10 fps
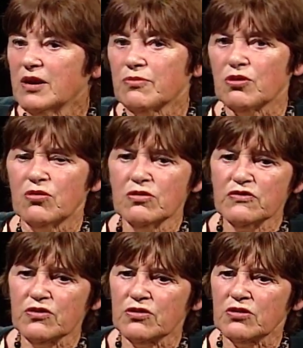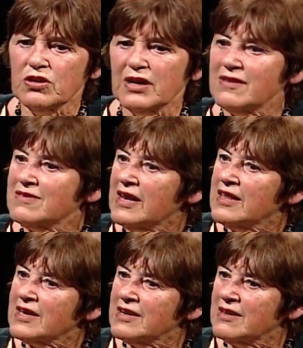They're also good at
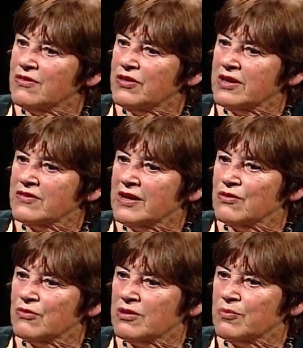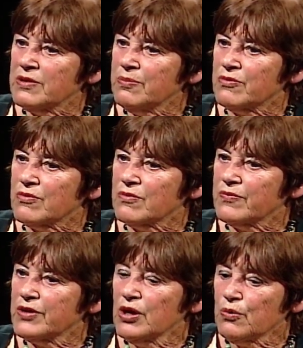delegating things out to other people.
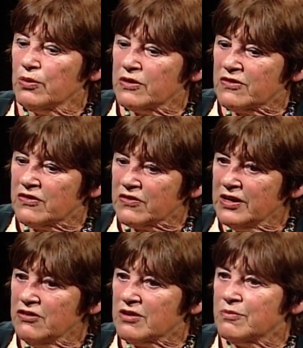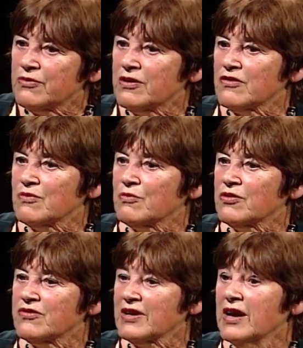Whereas the ski jump person will
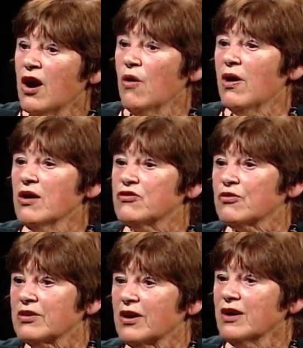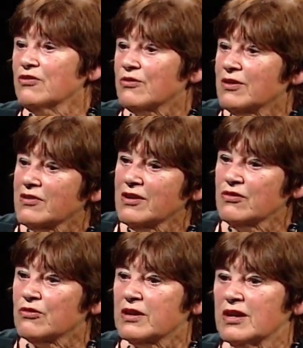say, oh, I'll do it.
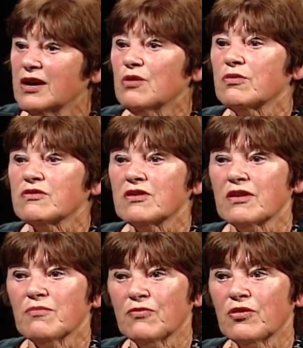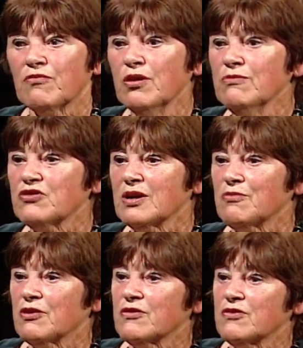Whereas the more Roman-shaped
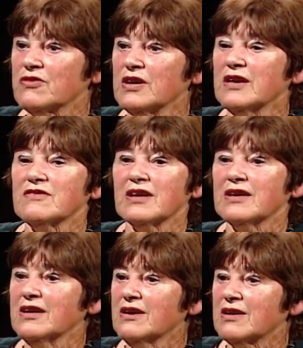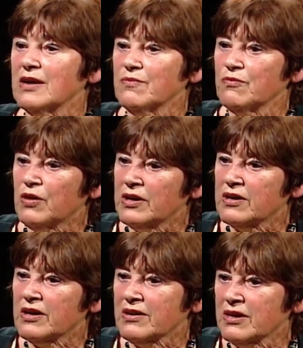nose will say, here,
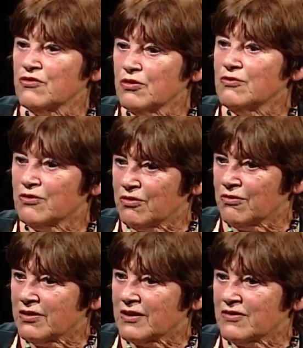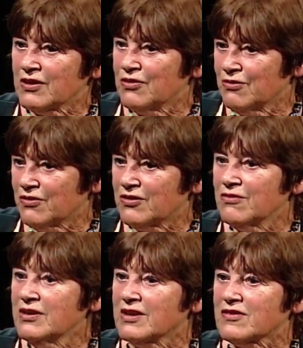I'll get you to do this and you to do
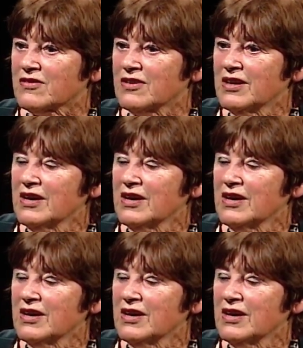this.